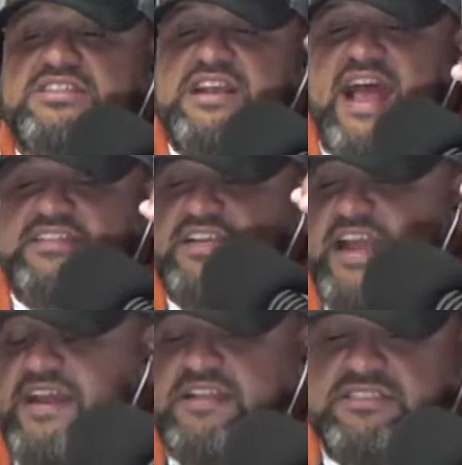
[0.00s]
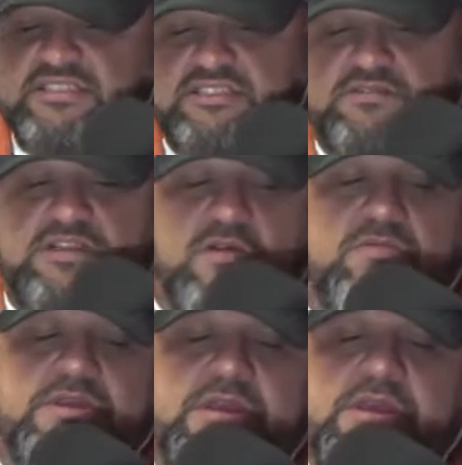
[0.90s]
Listen, guys, again, this is, you
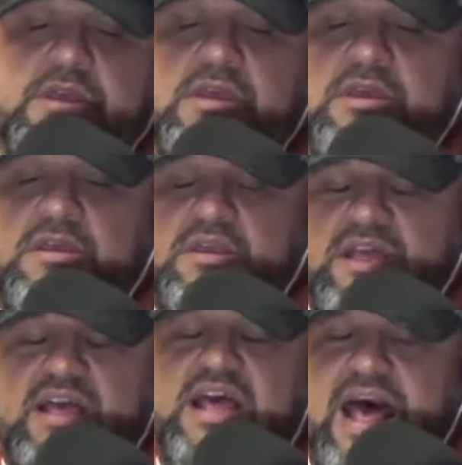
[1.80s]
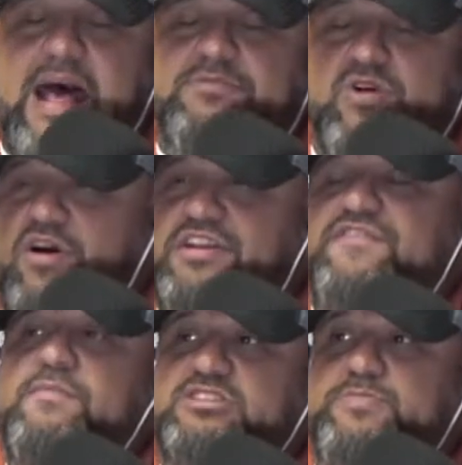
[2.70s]
know, I'm talking
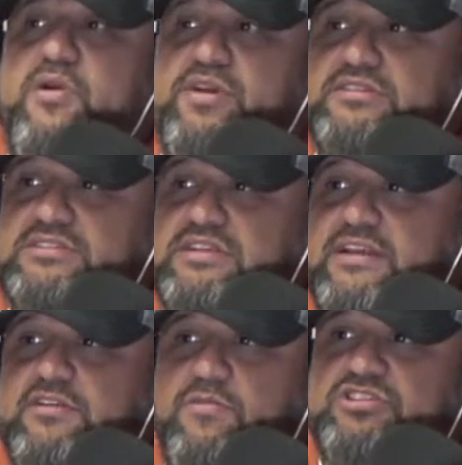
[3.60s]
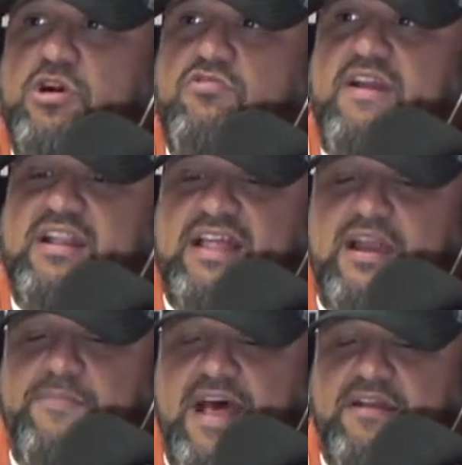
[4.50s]
to you from experience. And, you know, we joke around a
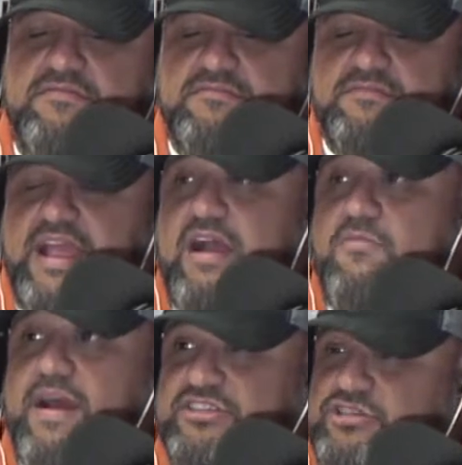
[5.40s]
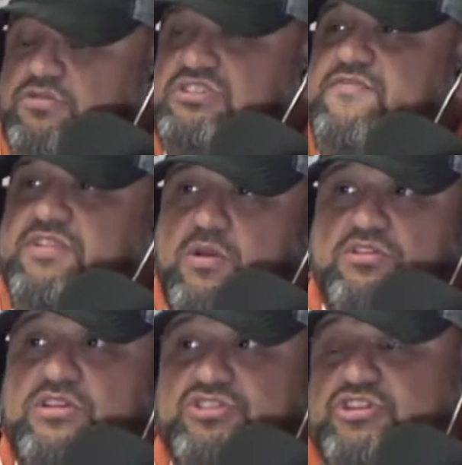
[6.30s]
lot about how my show is different
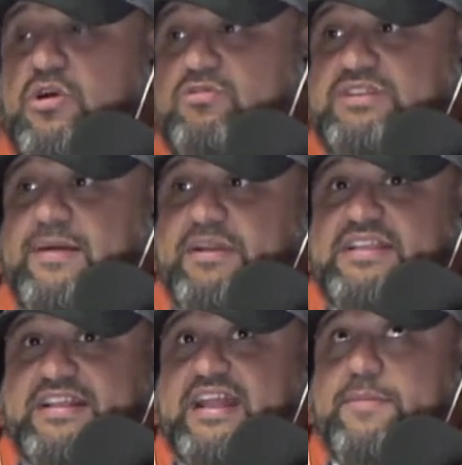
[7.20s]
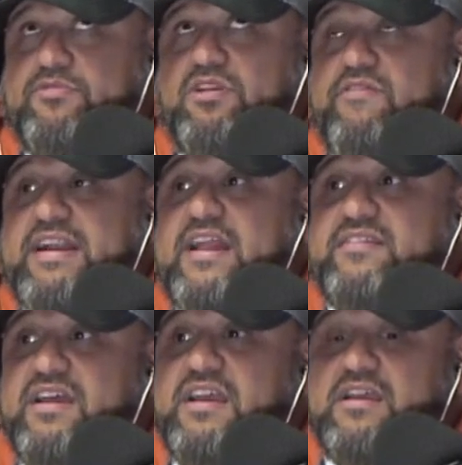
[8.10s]
than those other shows. And I'm going to take that opportunity right now
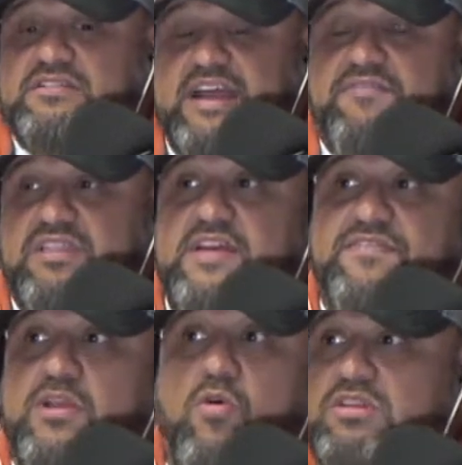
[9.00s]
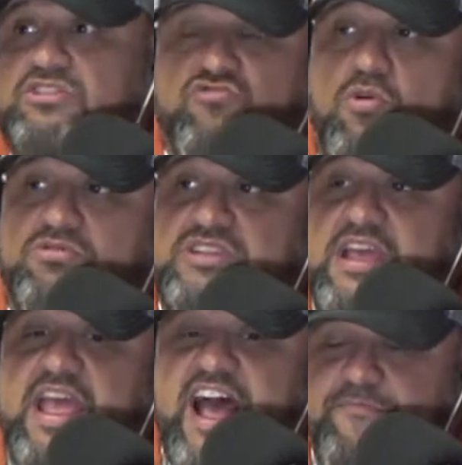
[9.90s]
to tell you because I've lived in all these
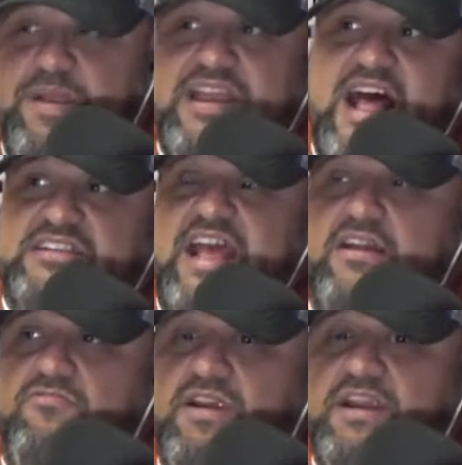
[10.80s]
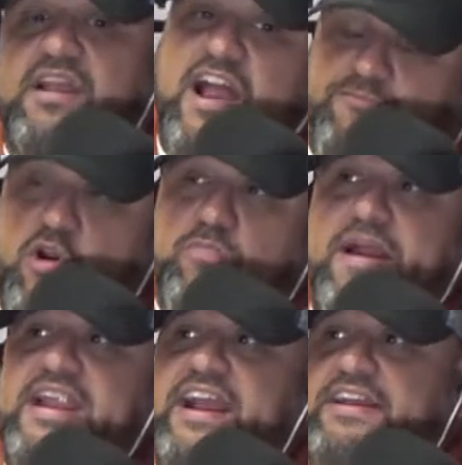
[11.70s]
roles. I've been knocked out in the ring. I've
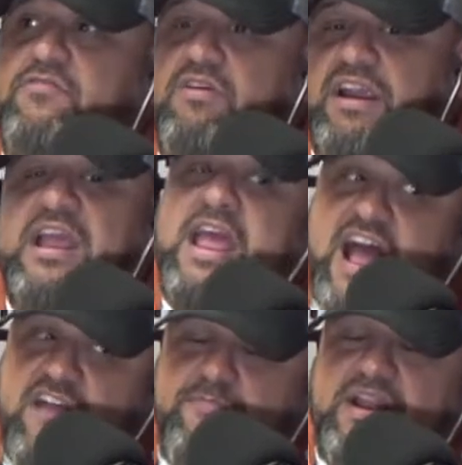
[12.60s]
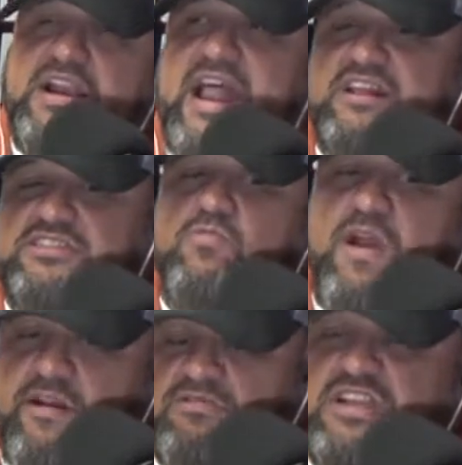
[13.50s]
broke my neck in the ring. I've been an announcer
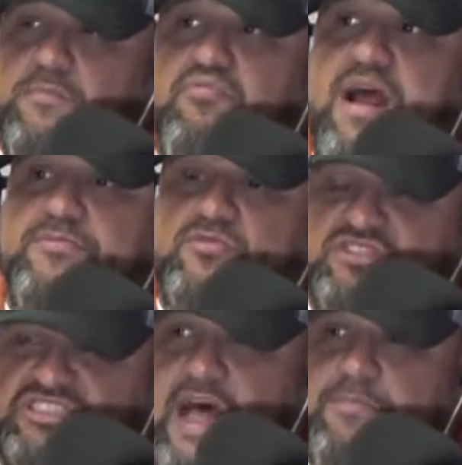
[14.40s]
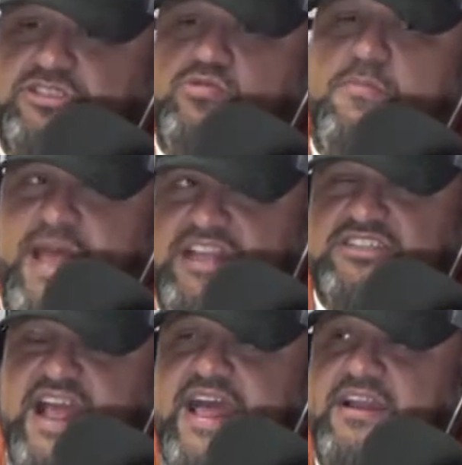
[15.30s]
where it was an impromptu stoppage to a
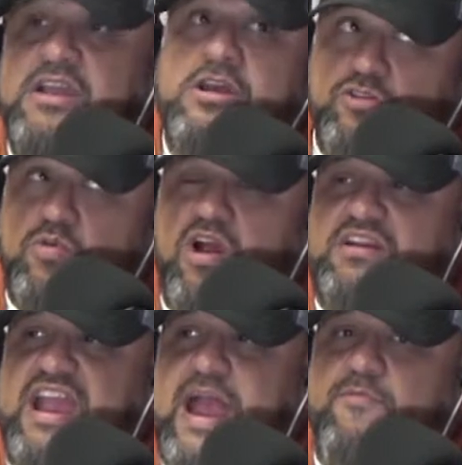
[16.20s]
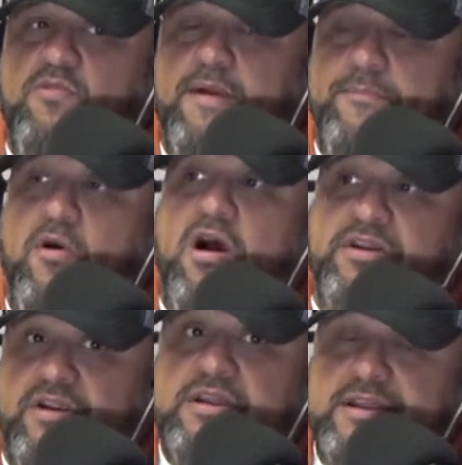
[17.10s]
match and I had to do it on camera with my
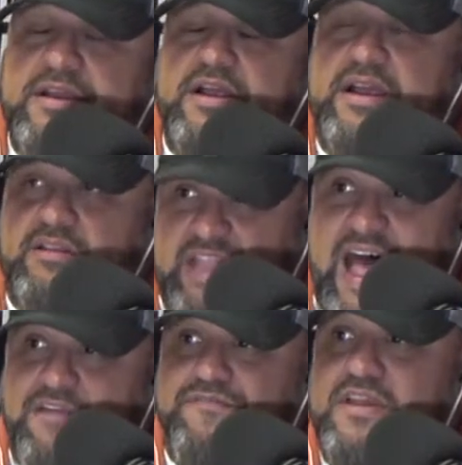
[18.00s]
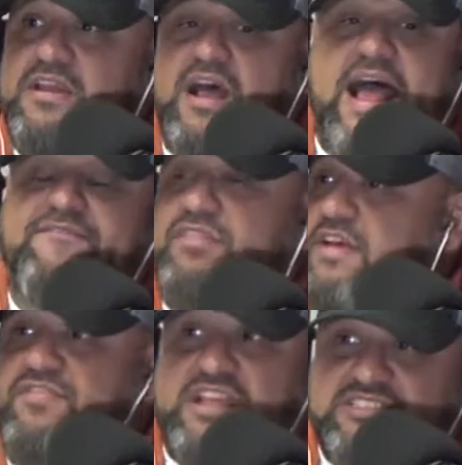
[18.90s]
partner live. I've
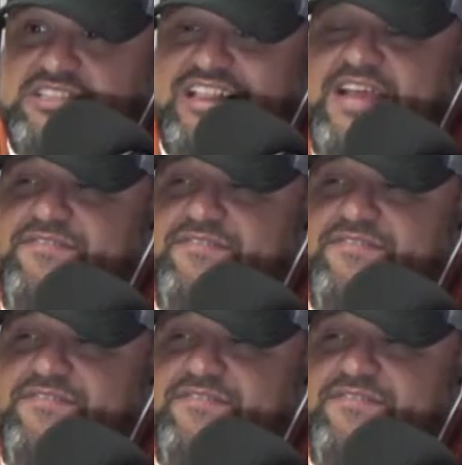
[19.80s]
lived